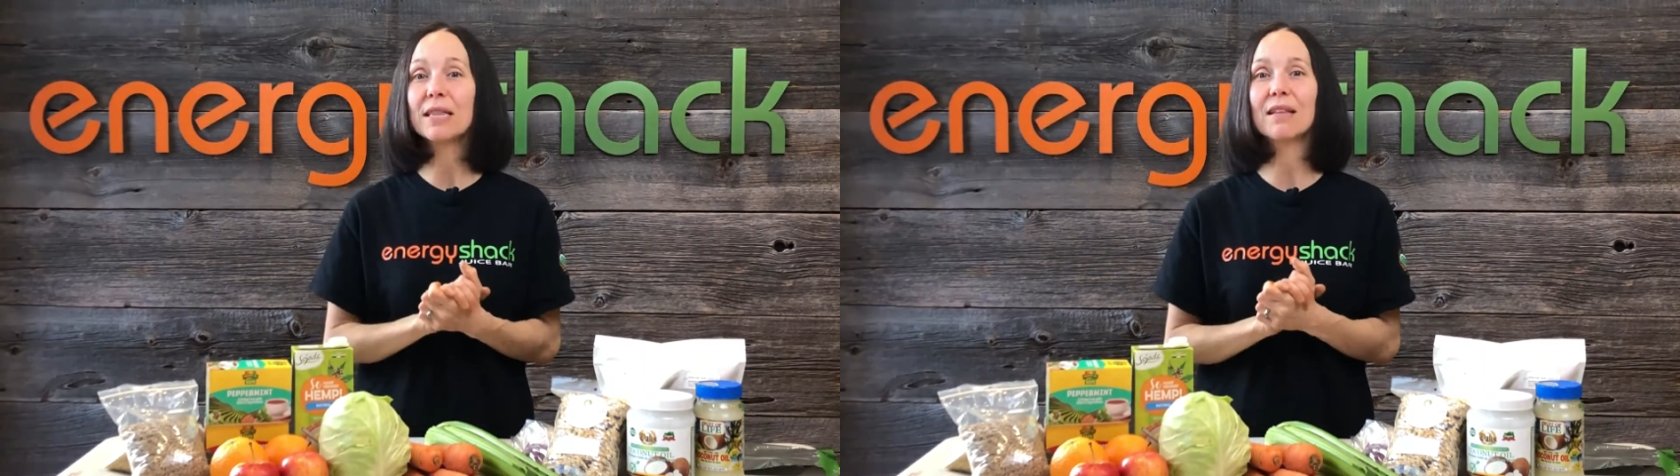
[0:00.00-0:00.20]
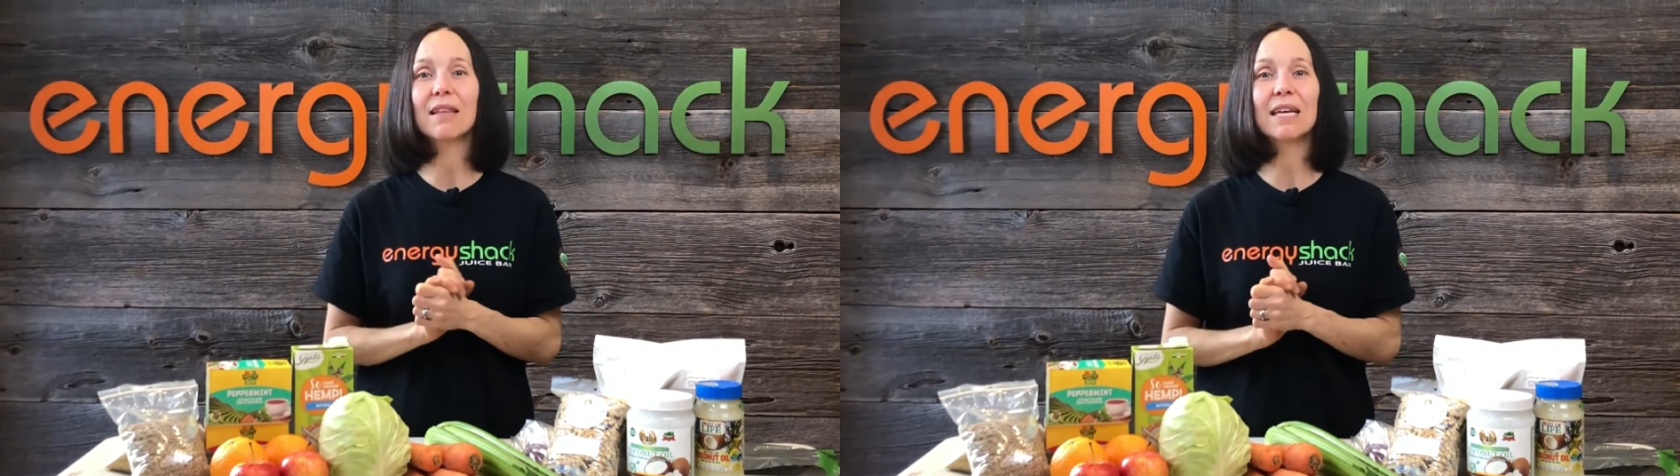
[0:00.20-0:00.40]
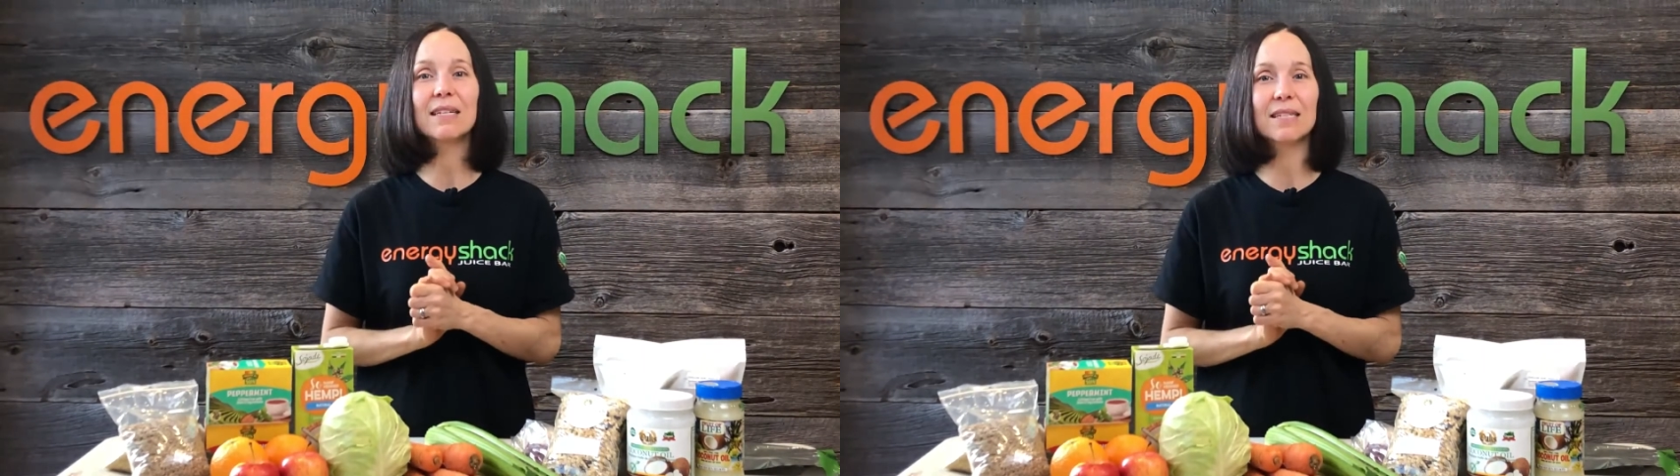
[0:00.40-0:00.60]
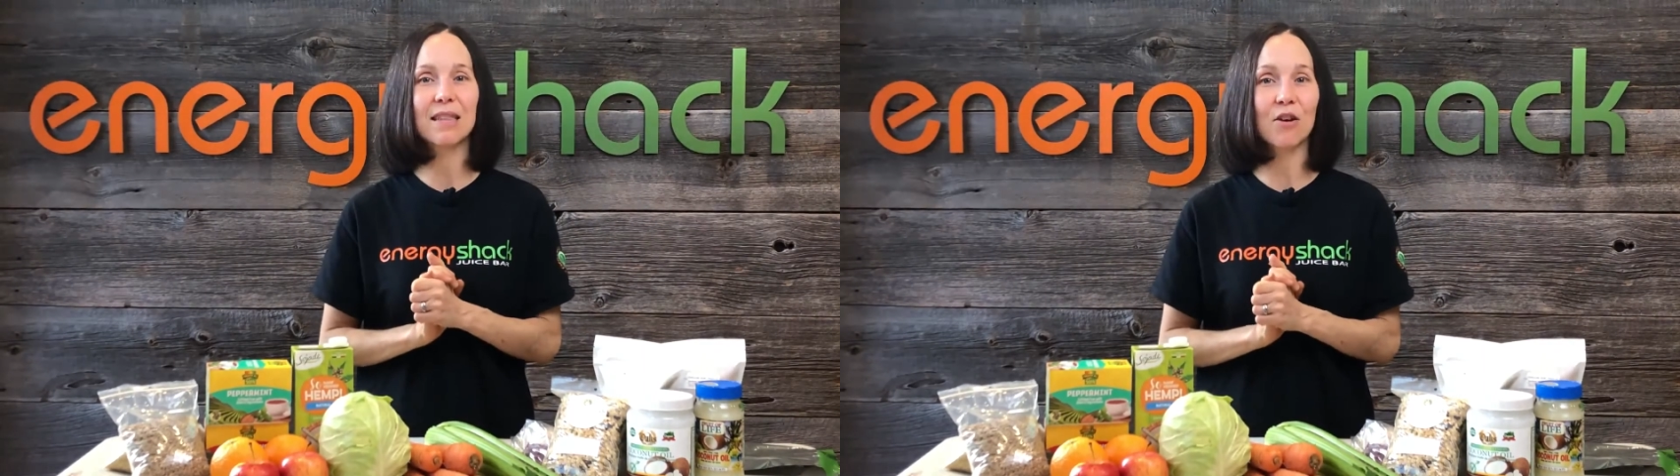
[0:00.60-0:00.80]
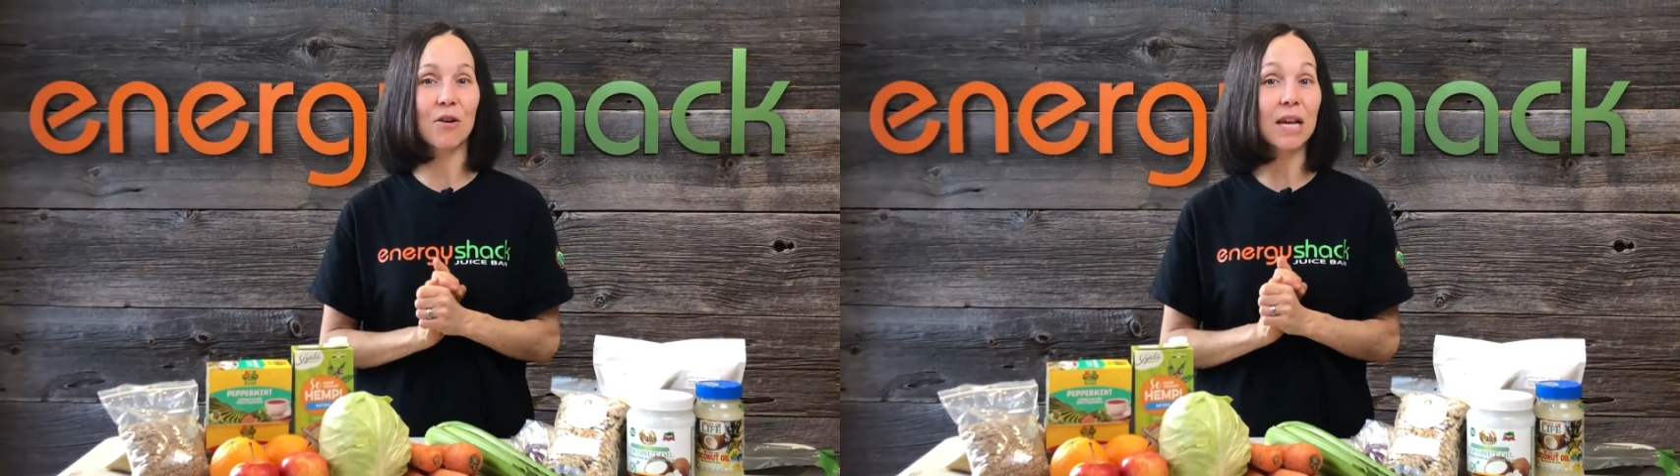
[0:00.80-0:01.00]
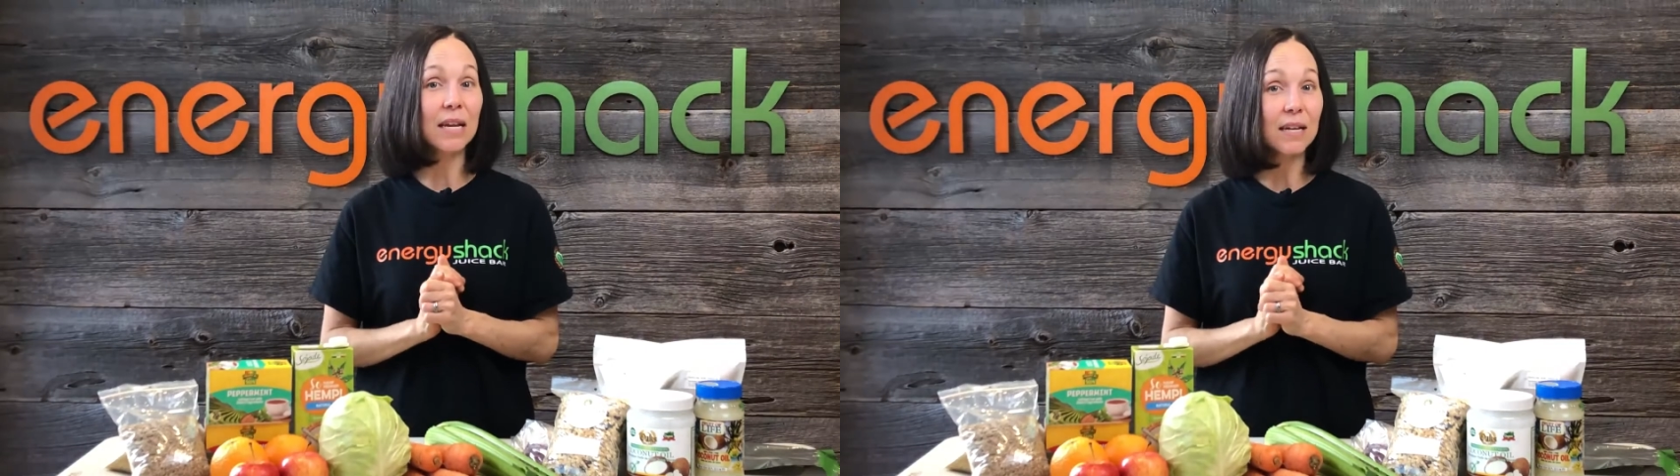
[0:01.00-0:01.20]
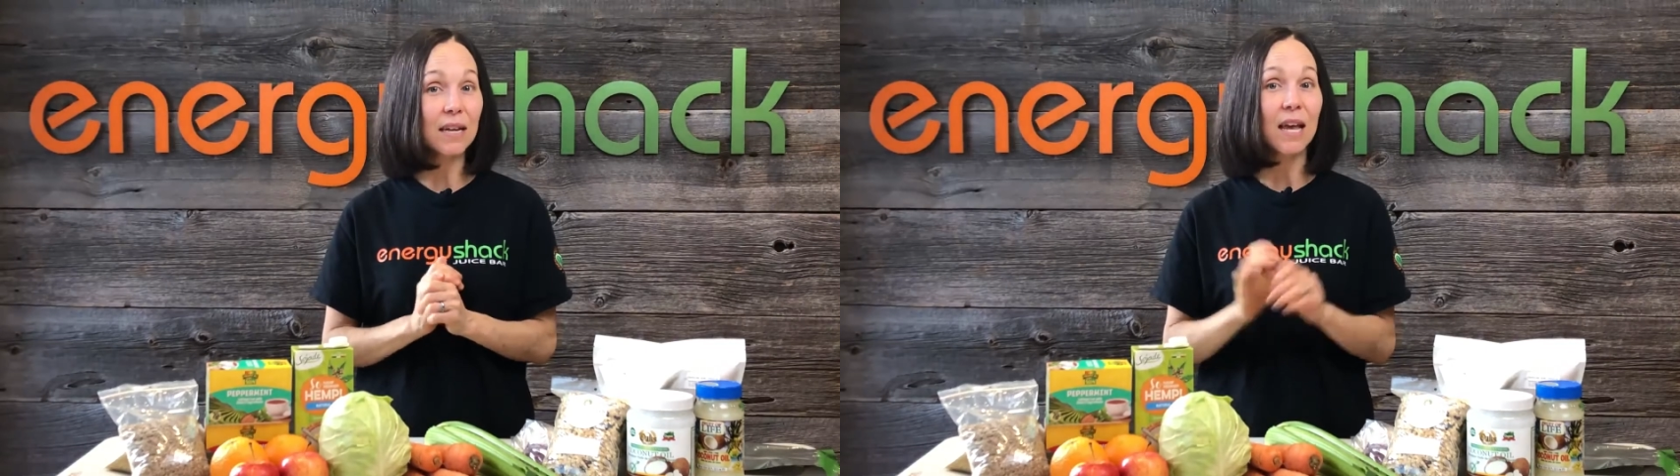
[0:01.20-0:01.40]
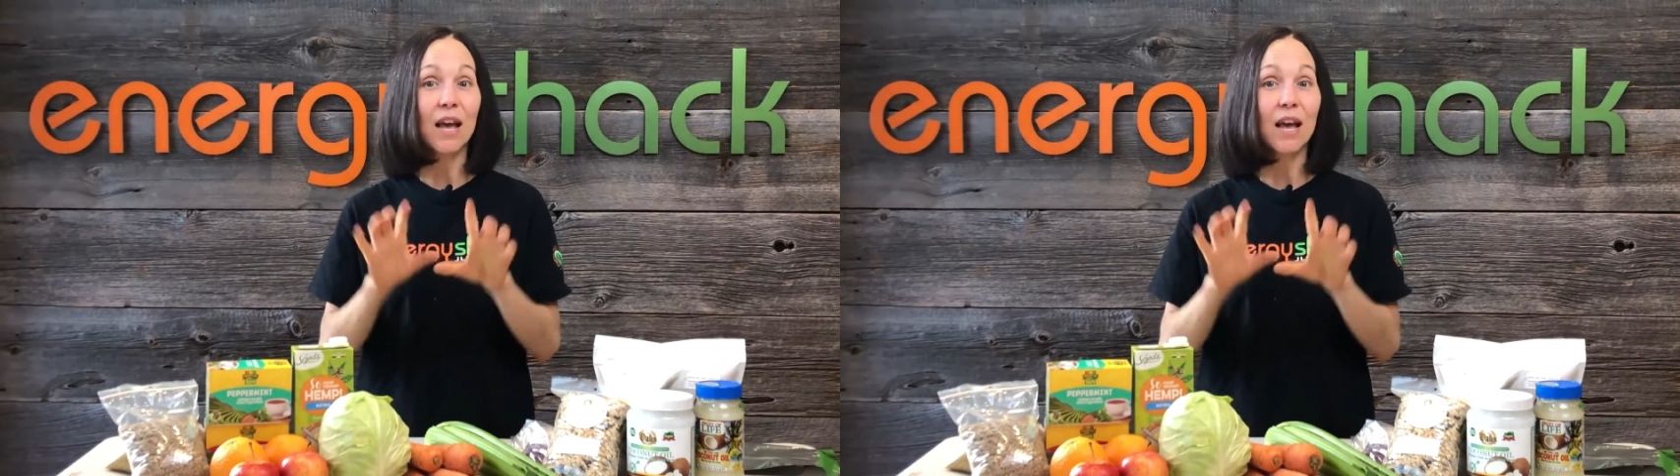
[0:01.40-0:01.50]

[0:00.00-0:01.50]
The link is there in